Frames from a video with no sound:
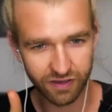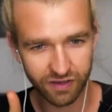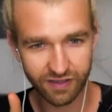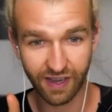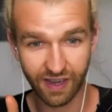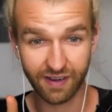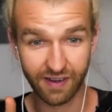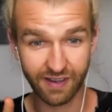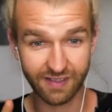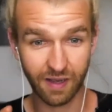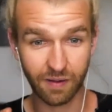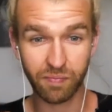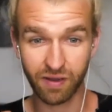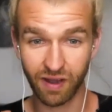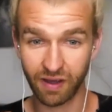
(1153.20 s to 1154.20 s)
the second
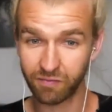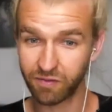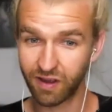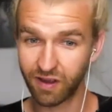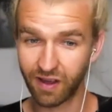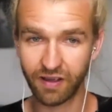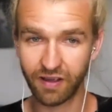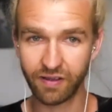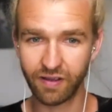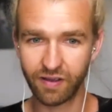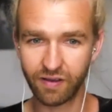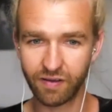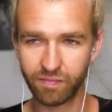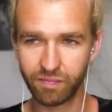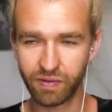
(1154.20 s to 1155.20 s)
example, I
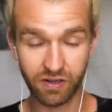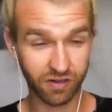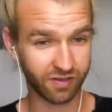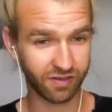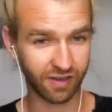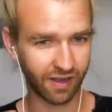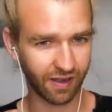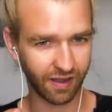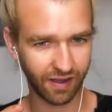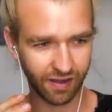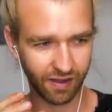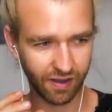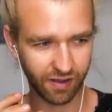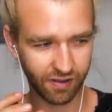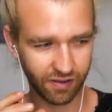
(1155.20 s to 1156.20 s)
I because
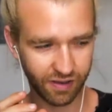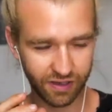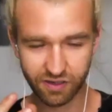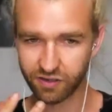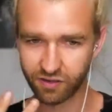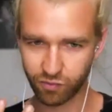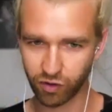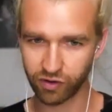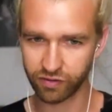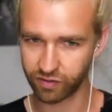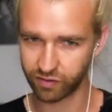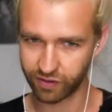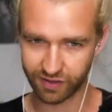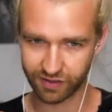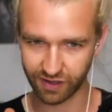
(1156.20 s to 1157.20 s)
this is one of the
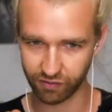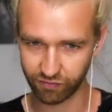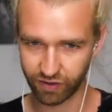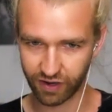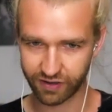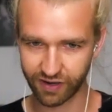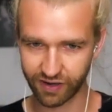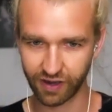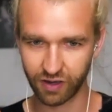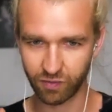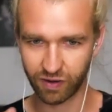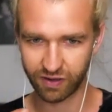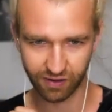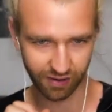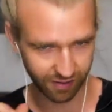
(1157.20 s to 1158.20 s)
things I, I take
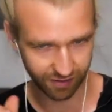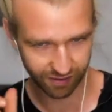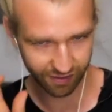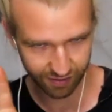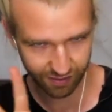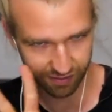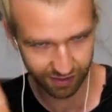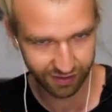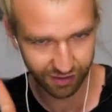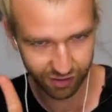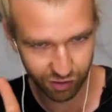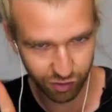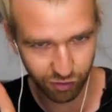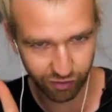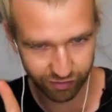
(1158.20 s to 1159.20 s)
away. These are
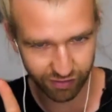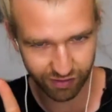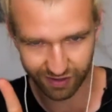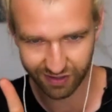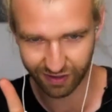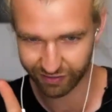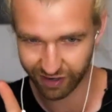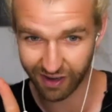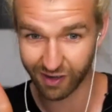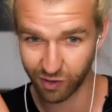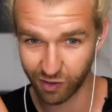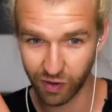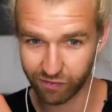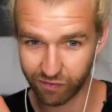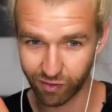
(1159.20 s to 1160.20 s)
two of the things I've taken
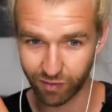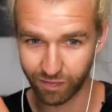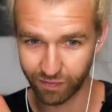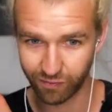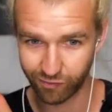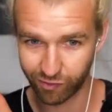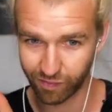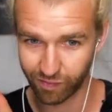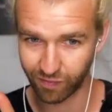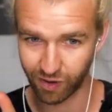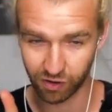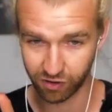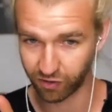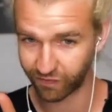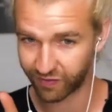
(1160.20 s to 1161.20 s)
away from from
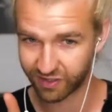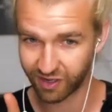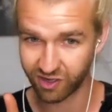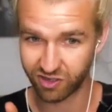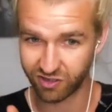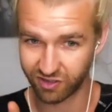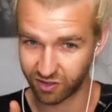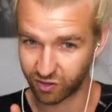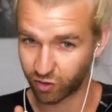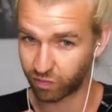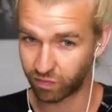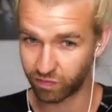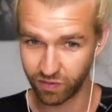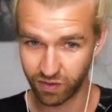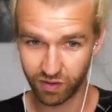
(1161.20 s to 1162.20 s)
our conversations and
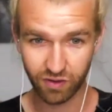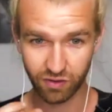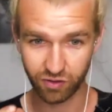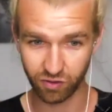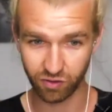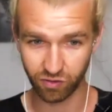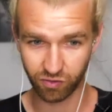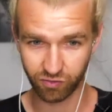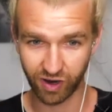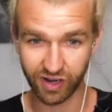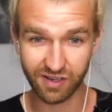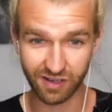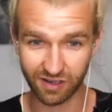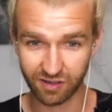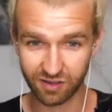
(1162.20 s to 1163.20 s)
your your
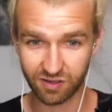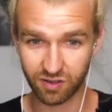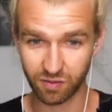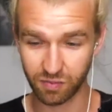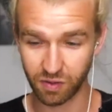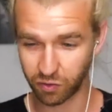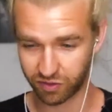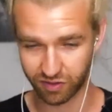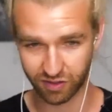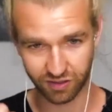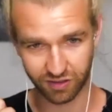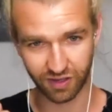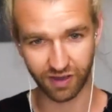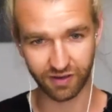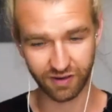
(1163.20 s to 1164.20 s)
writings the most,
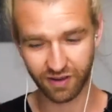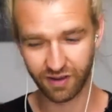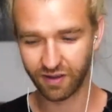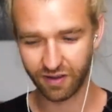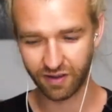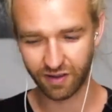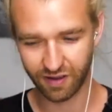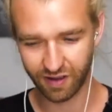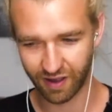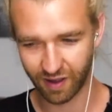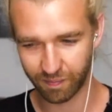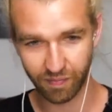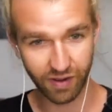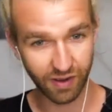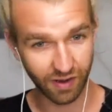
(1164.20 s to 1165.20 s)
is that
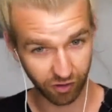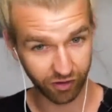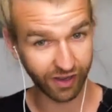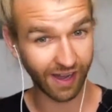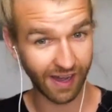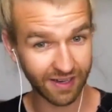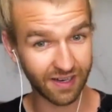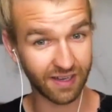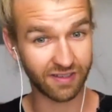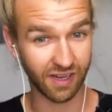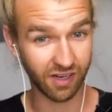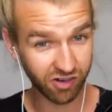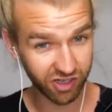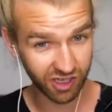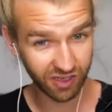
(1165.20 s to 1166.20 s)
um, looking at it as
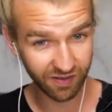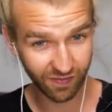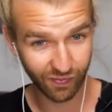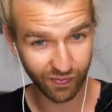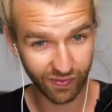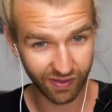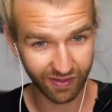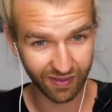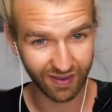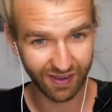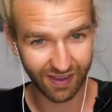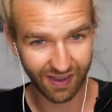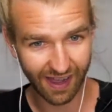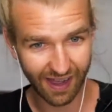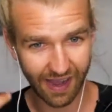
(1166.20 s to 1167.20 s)
energy
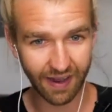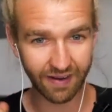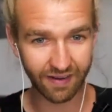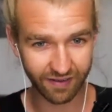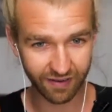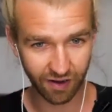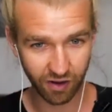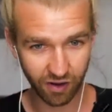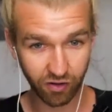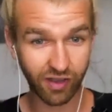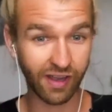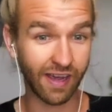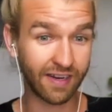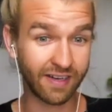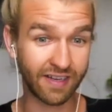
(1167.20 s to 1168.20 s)
and
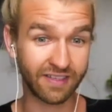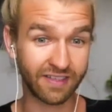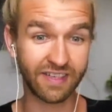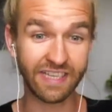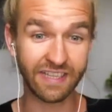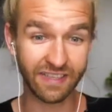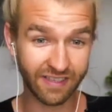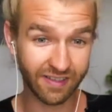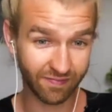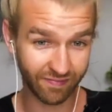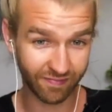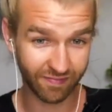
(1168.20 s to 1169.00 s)
looking at it as needs.